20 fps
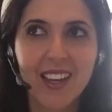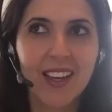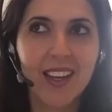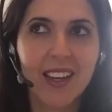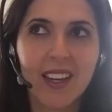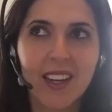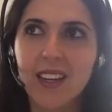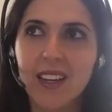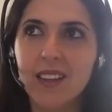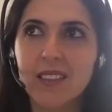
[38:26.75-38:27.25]

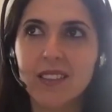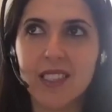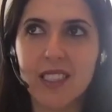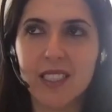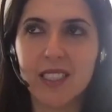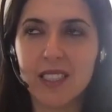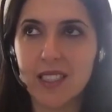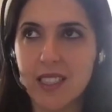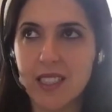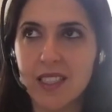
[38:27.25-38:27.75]
Oh,
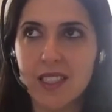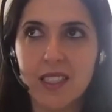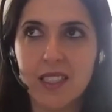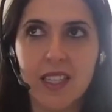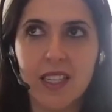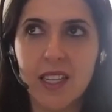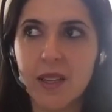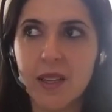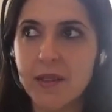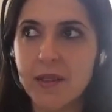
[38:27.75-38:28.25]
just
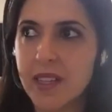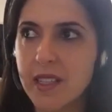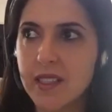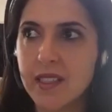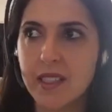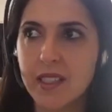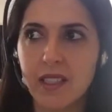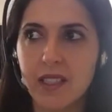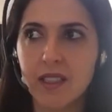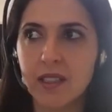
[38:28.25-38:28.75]
continuing
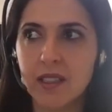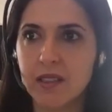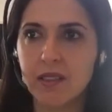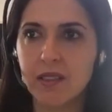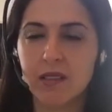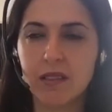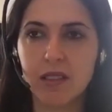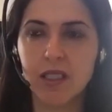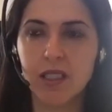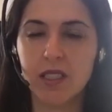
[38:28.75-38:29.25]

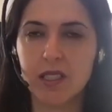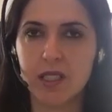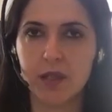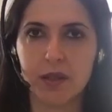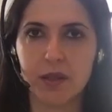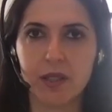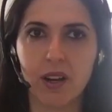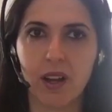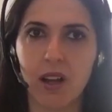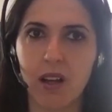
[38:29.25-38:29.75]
to
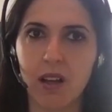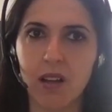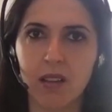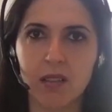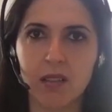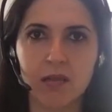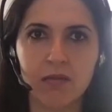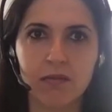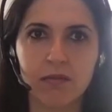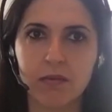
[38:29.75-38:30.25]
do it
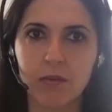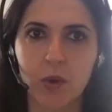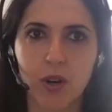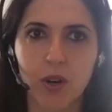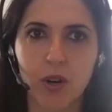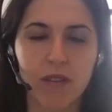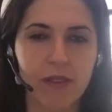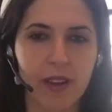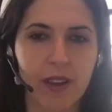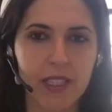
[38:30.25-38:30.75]
all
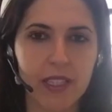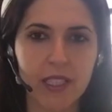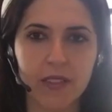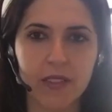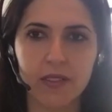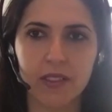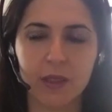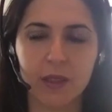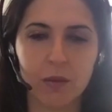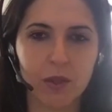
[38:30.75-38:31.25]
more effectively,